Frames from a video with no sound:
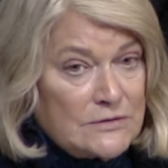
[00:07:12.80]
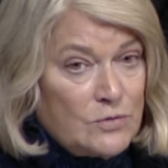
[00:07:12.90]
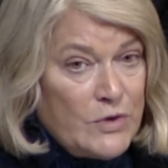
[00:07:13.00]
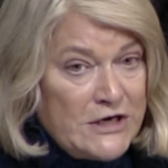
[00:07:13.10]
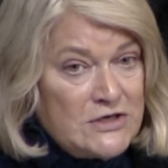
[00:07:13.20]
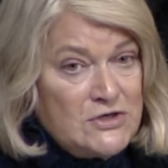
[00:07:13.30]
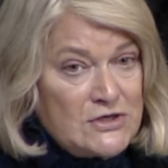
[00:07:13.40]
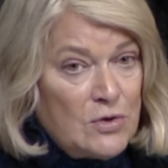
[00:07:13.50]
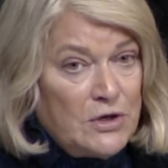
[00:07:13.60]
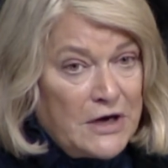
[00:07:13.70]
wind and
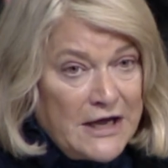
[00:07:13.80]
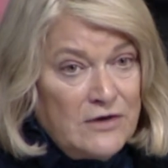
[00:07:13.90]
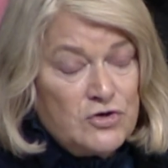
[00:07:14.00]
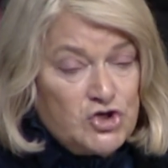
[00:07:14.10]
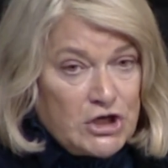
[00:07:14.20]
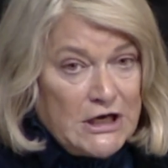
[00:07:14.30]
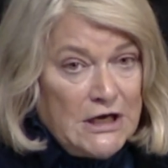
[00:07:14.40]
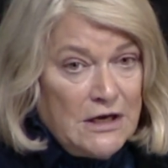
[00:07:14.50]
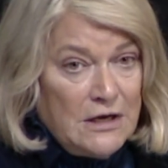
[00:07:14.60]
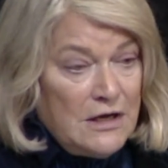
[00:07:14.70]
solar
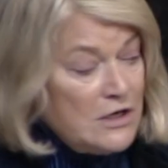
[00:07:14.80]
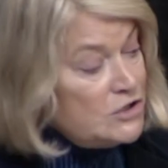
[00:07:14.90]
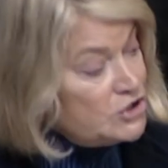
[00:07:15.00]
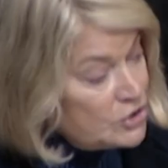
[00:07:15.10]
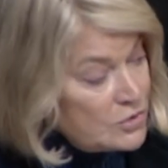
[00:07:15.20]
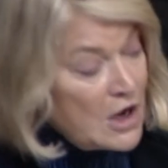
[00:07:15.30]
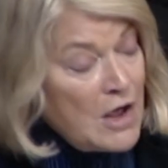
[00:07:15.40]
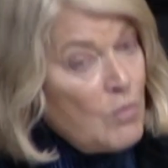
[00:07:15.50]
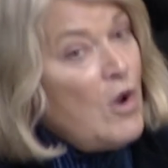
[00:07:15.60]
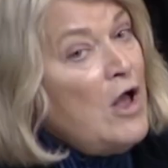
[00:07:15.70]
energy do
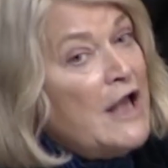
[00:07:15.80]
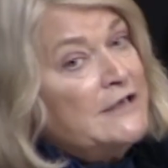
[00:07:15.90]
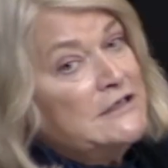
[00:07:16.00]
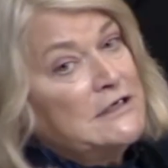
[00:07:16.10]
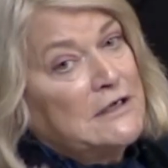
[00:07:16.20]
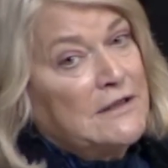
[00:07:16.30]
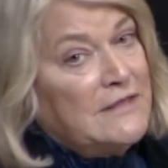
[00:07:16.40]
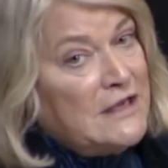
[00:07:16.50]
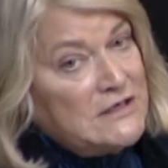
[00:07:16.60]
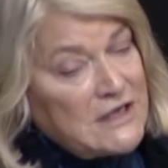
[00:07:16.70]
not want
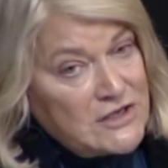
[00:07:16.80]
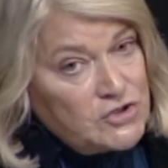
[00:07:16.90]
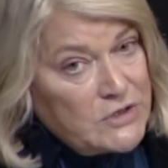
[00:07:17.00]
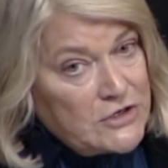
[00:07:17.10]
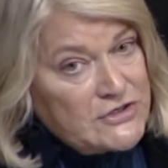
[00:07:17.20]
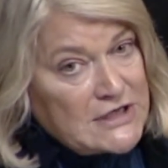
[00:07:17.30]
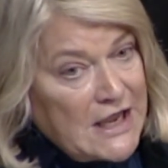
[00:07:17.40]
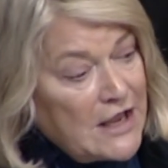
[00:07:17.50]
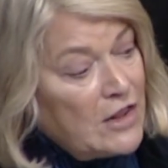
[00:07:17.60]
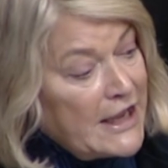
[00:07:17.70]
the industrial
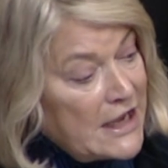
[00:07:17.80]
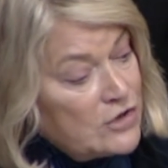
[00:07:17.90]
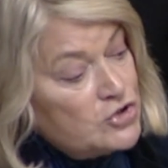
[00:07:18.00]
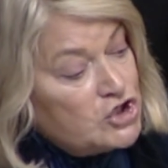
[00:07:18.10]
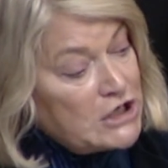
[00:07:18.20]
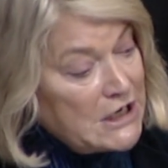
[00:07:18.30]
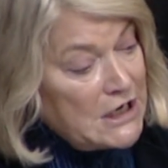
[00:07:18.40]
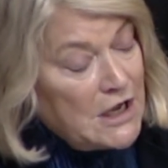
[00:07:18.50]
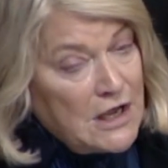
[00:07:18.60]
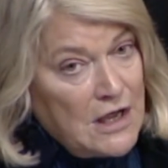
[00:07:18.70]
scale
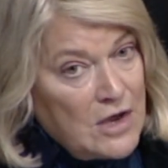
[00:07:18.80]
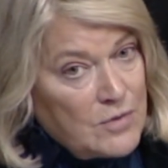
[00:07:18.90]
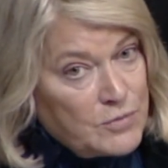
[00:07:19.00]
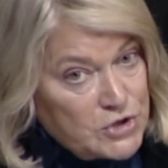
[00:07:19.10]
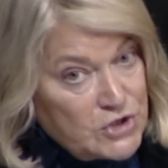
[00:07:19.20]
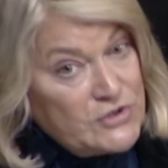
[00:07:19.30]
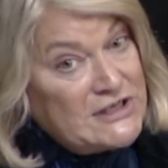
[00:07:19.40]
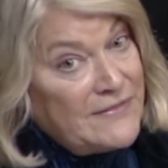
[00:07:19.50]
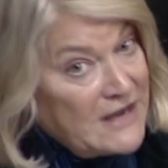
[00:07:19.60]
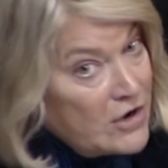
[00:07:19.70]
energy produced
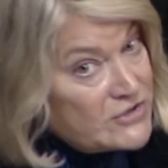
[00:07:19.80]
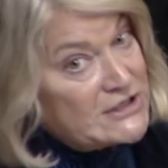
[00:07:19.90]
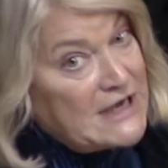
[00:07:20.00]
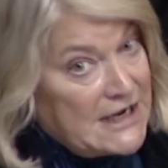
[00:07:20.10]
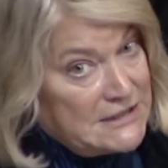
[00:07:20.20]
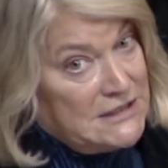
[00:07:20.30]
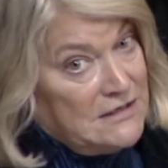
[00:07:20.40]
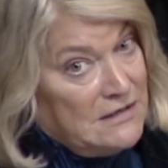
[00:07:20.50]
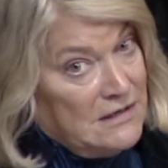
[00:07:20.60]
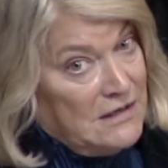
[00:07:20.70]
in their state.
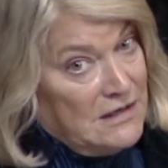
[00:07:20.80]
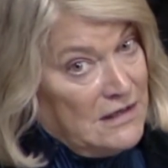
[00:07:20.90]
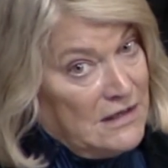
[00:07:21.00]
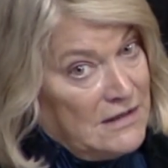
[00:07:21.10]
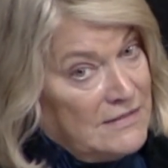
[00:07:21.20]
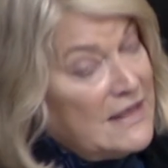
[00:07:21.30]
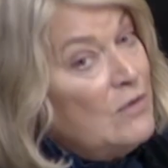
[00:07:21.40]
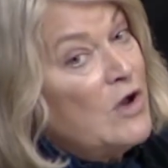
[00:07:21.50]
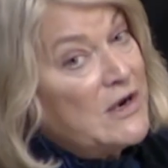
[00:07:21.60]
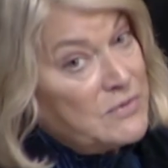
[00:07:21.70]
They
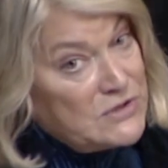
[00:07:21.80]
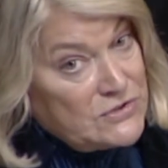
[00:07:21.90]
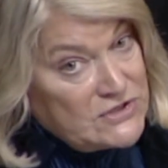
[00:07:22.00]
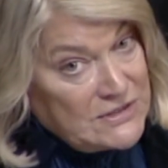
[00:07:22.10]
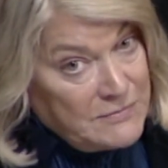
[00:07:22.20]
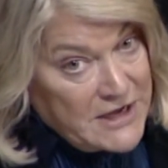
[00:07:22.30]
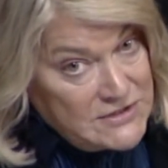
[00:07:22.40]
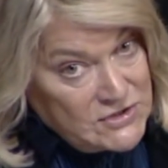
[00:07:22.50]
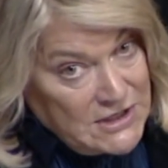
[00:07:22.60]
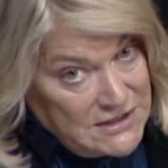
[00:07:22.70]
want it produced in my
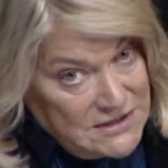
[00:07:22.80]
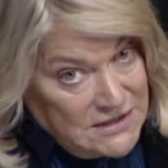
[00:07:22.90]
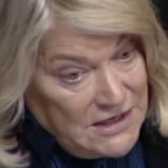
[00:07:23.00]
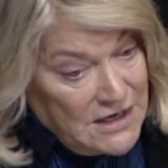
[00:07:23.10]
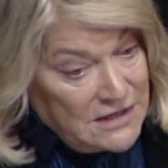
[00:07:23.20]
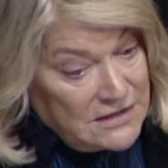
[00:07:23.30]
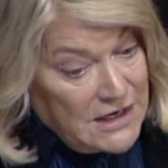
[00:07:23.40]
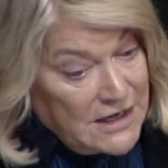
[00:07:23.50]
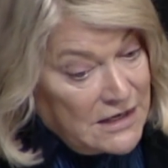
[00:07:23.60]
state. And